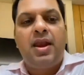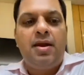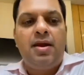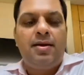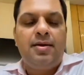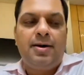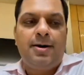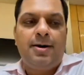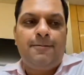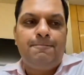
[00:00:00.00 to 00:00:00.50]

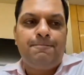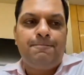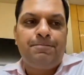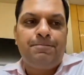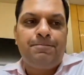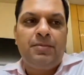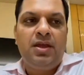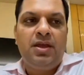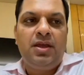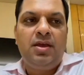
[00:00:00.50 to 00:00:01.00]

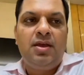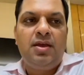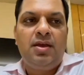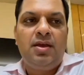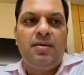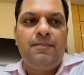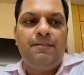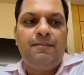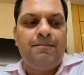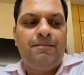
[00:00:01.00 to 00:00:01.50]
and
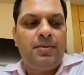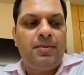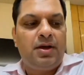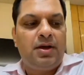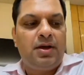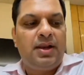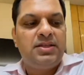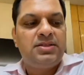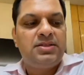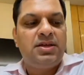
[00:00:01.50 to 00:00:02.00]
they,
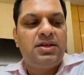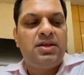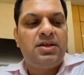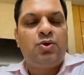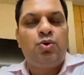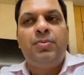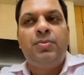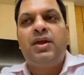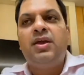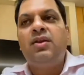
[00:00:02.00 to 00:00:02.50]
let's say
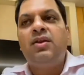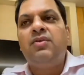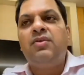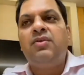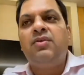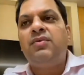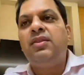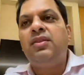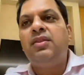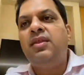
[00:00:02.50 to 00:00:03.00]
to begin
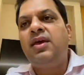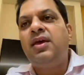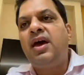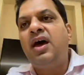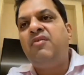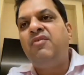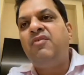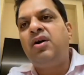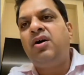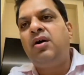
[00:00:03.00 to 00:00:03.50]
with, they
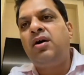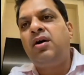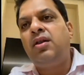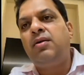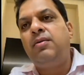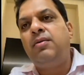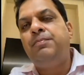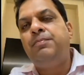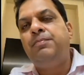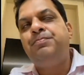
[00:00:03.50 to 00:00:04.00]
have a
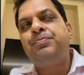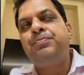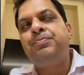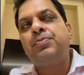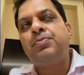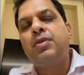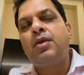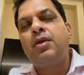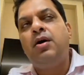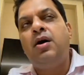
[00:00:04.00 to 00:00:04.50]

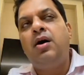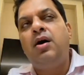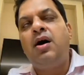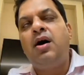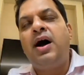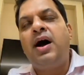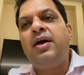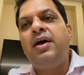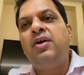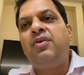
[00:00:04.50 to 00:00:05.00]

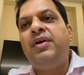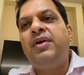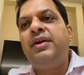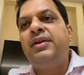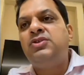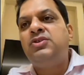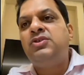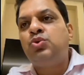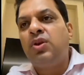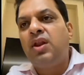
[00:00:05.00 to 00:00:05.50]
higher
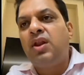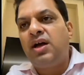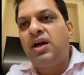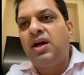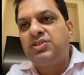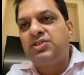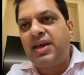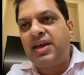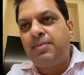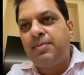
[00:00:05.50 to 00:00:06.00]
weightage to
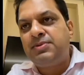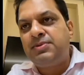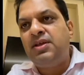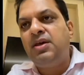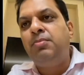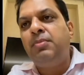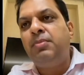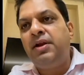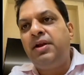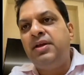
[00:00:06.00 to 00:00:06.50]
large caps
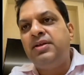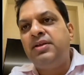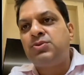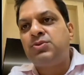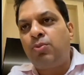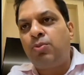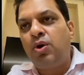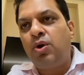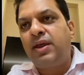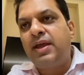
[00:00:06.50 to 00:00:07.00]
than mid and
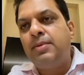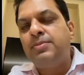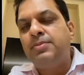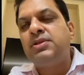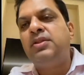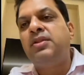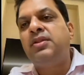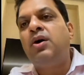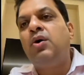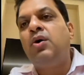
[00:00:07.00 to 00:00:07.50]
small caps
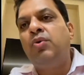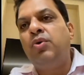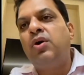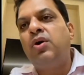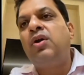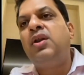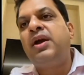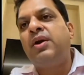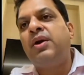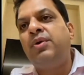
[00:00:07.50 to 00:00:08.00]
in their
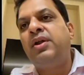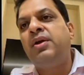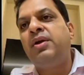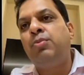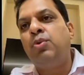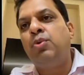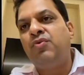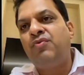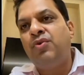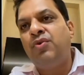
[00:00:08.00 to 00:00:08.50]
overall equity
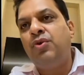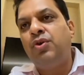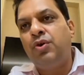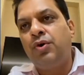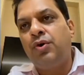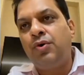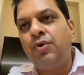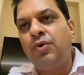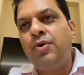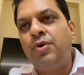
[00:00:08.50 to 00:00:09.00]

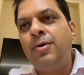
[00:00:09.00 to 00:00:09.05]
portfolio.